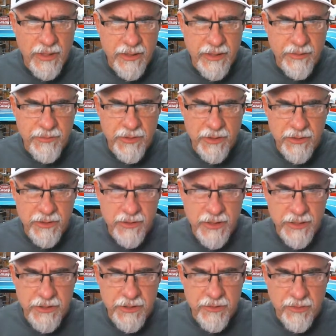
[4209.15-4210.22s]
That thing was
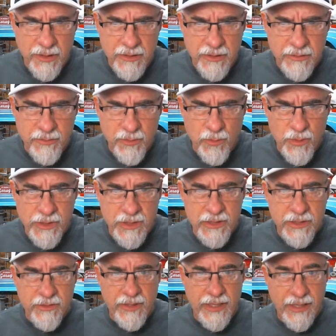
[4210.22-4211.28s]
indestructible. Wish I
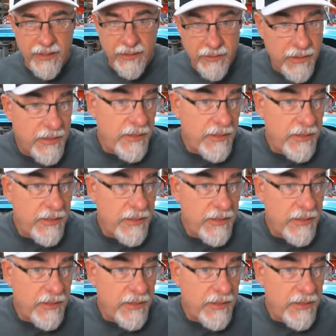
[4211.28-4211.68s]
still had it.